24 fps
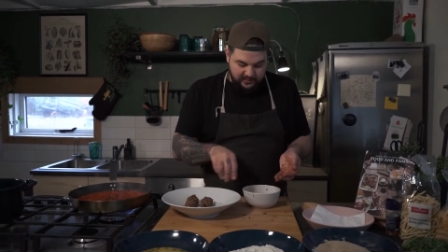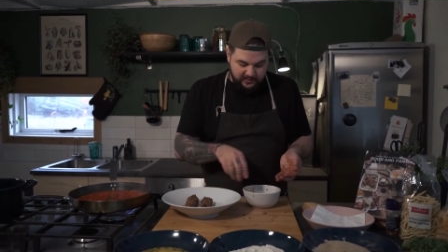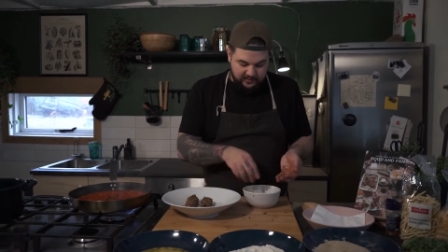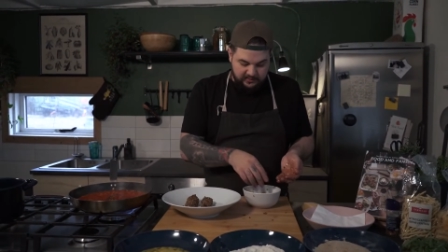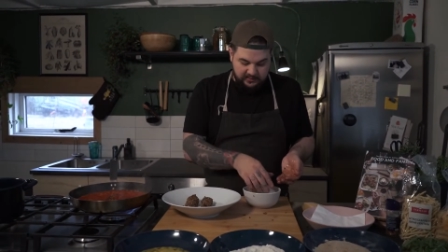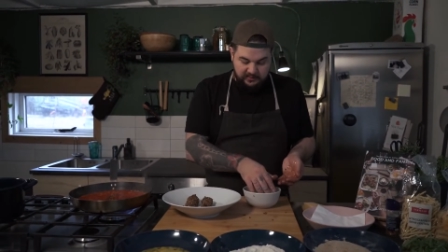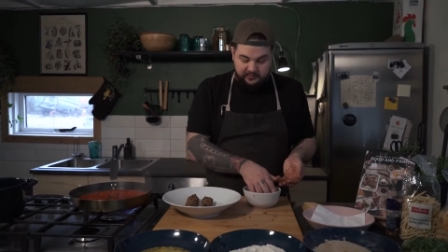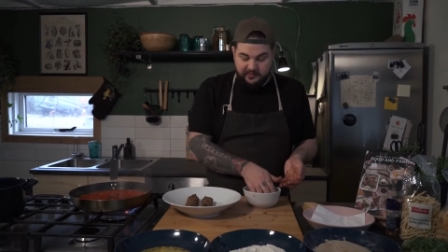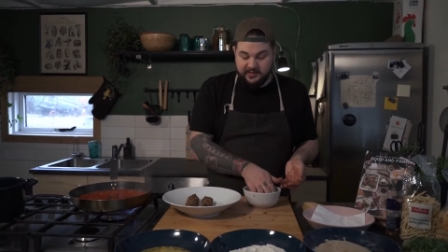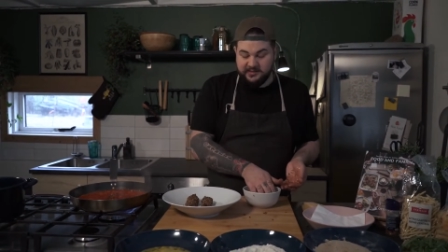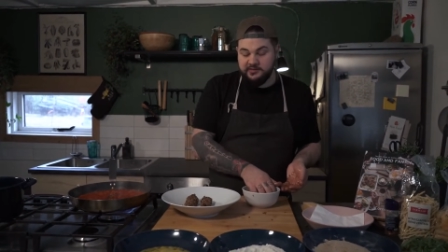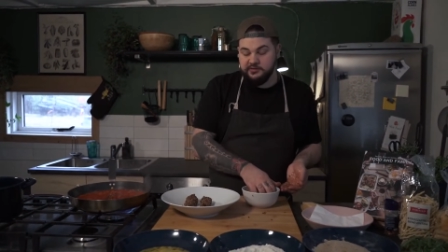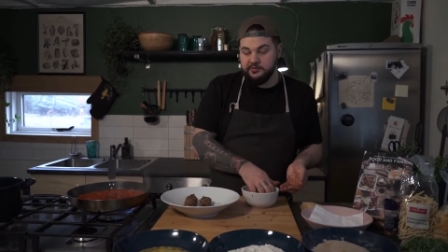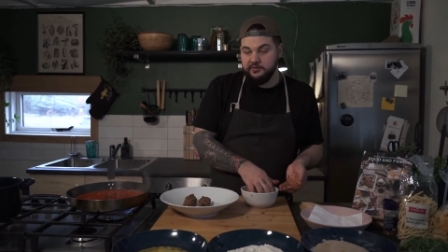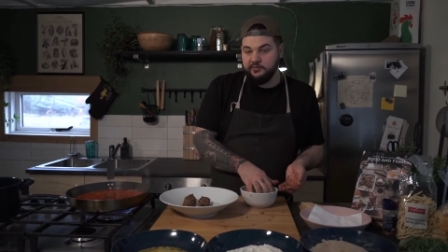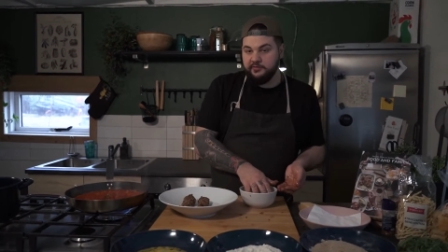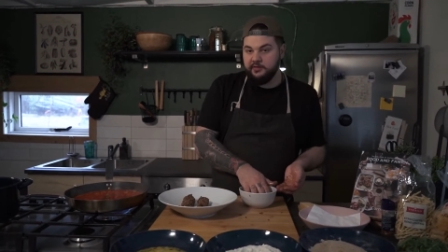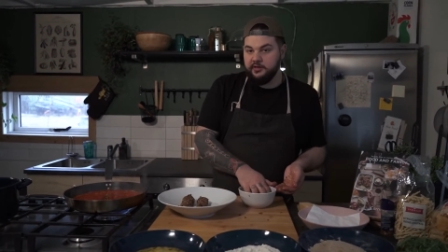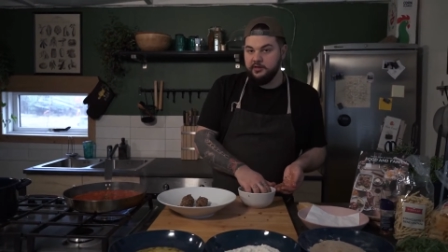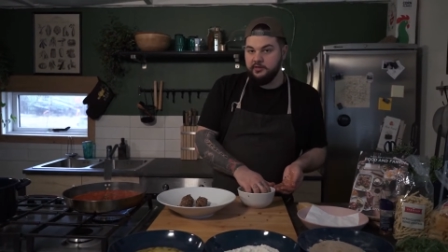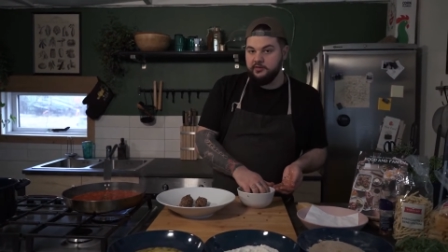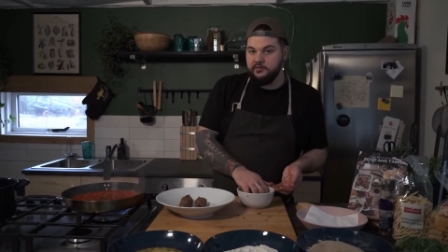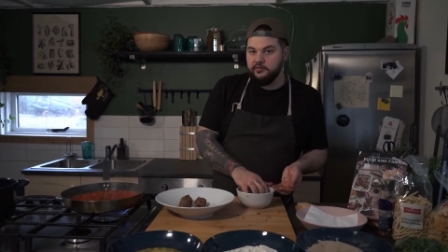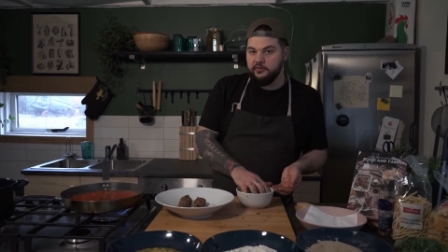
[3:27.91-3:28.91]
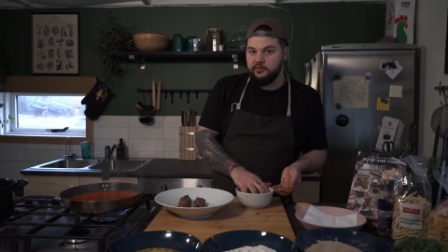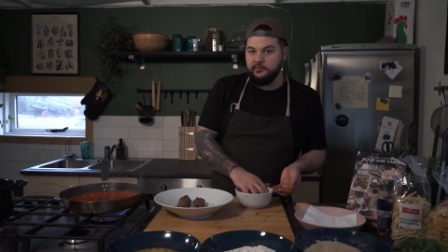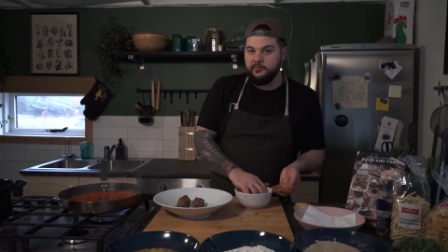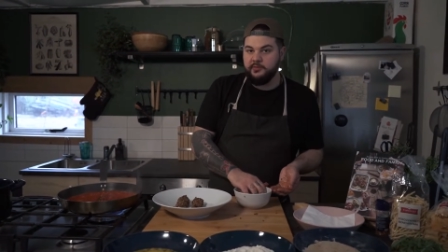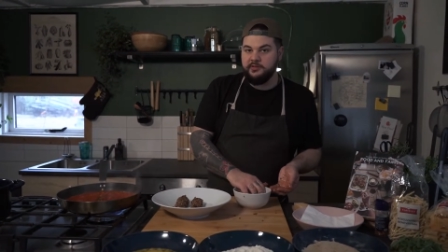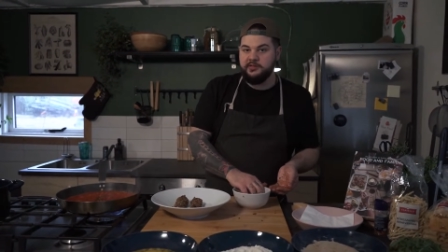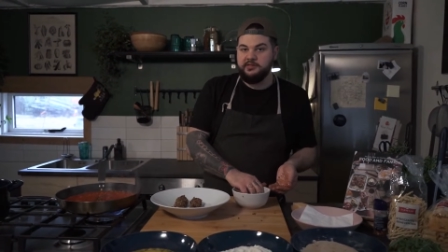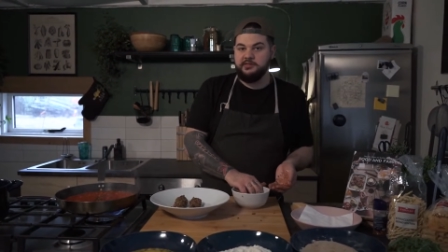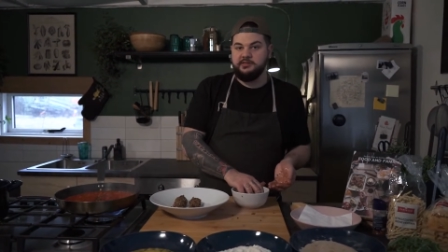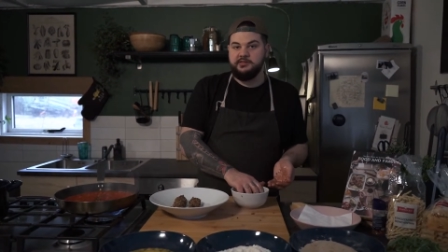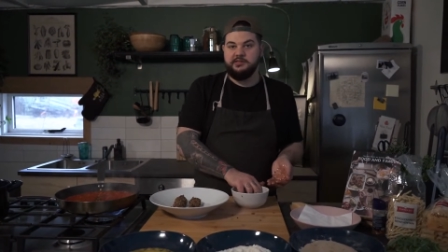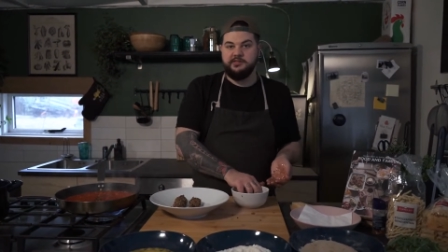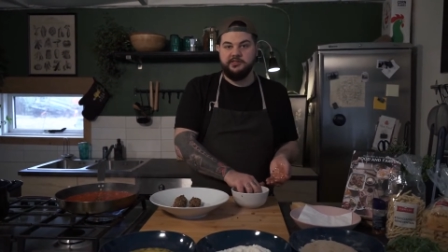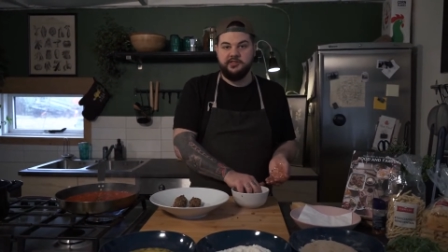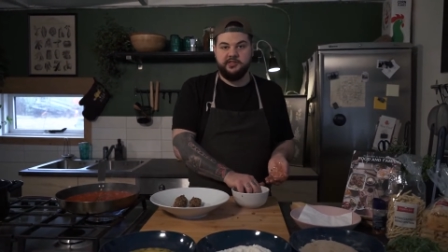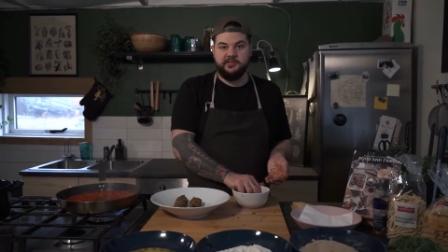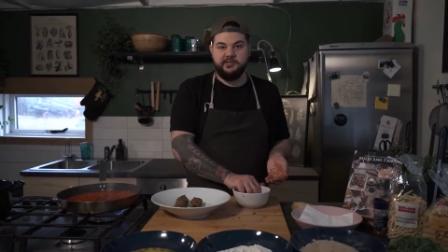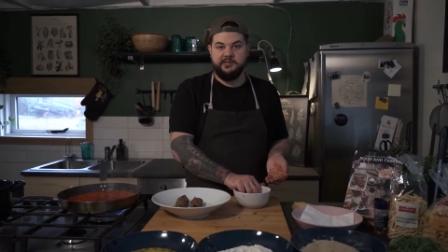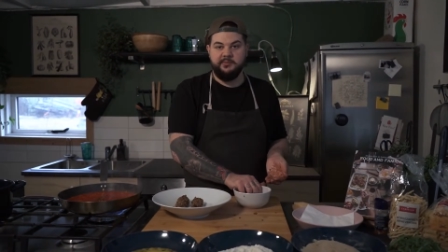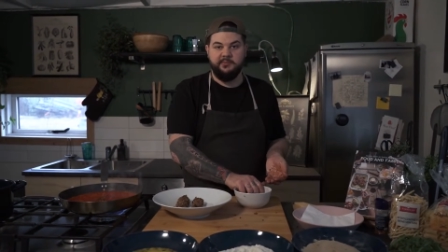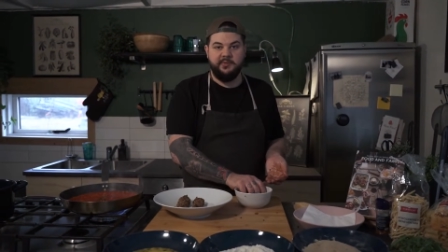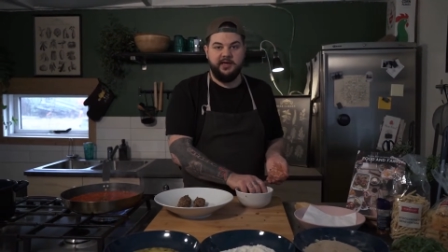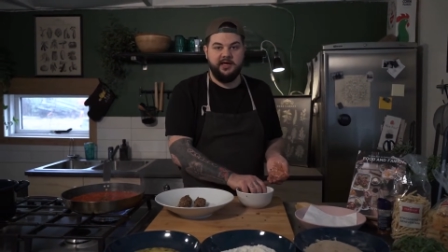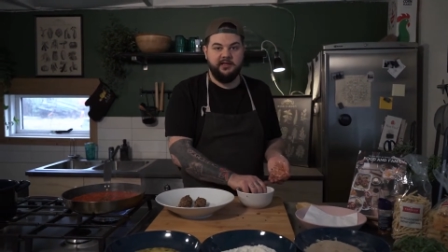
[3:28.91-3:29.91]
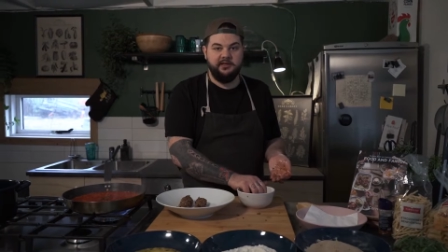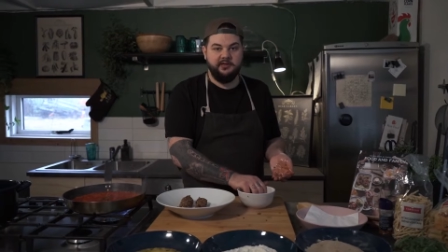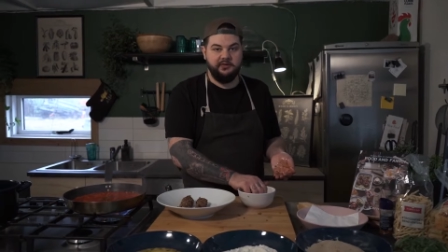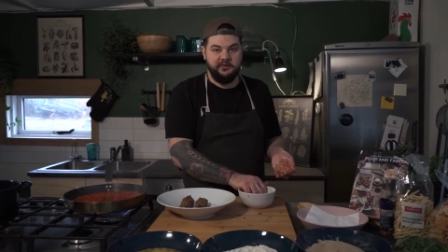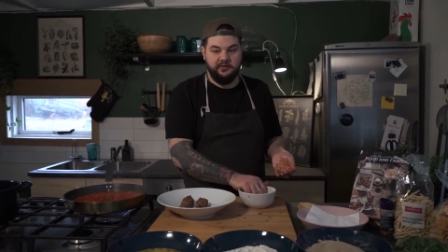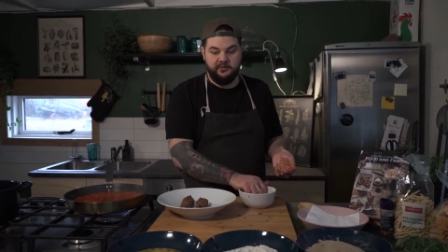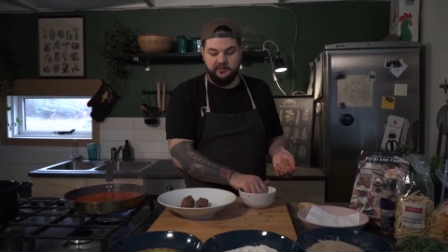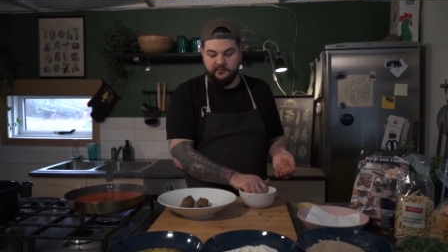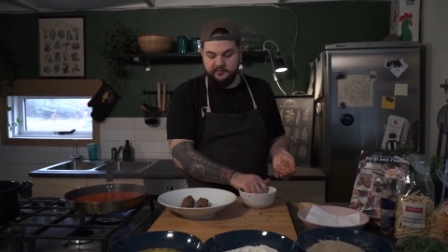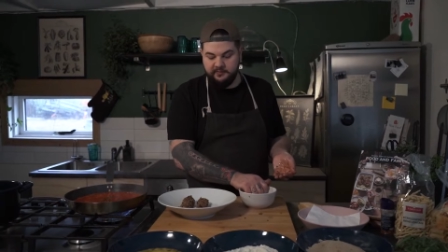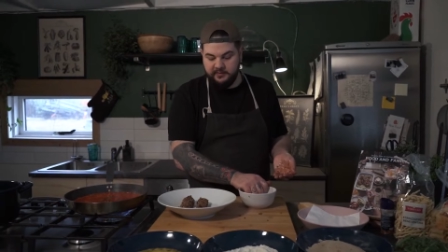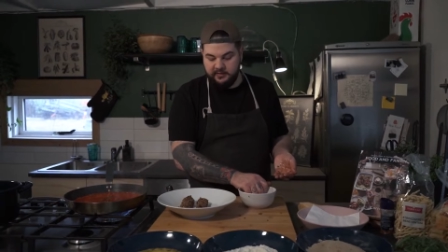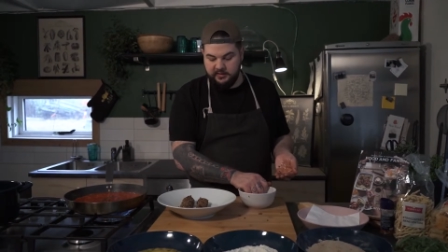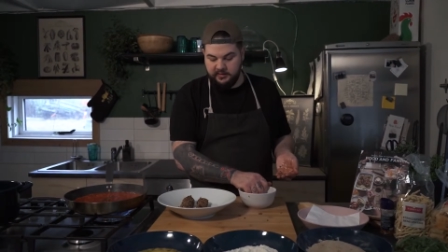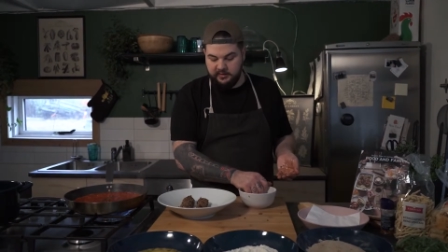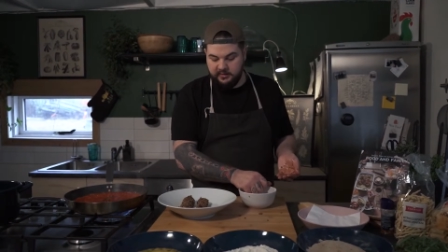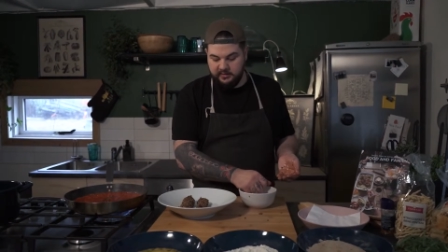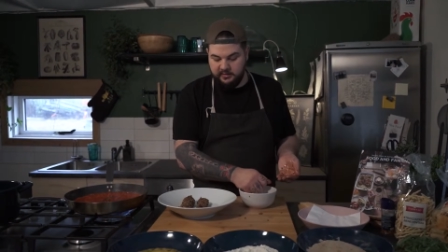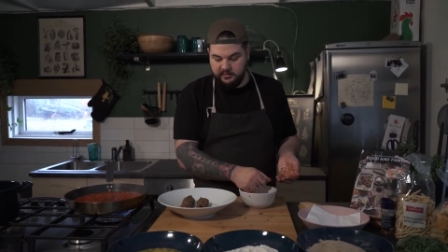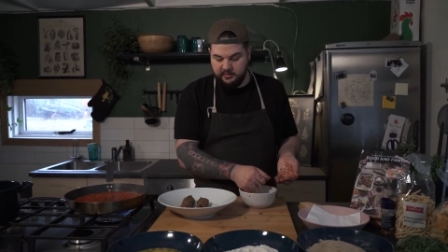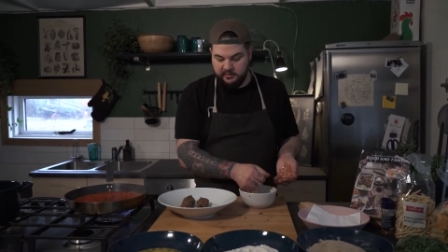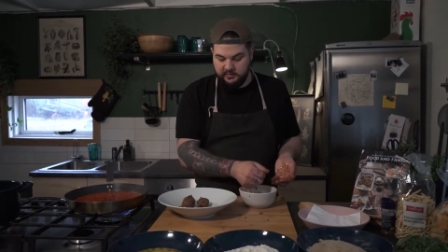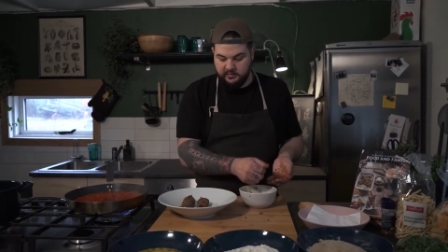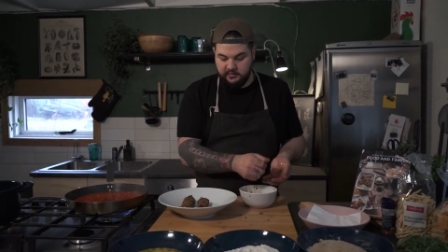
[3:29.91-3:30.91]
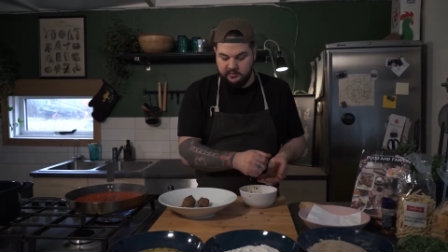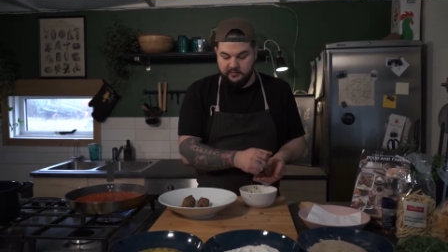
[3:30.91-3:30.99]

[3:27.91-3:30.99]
The rice is already cooked, but this is just a matter of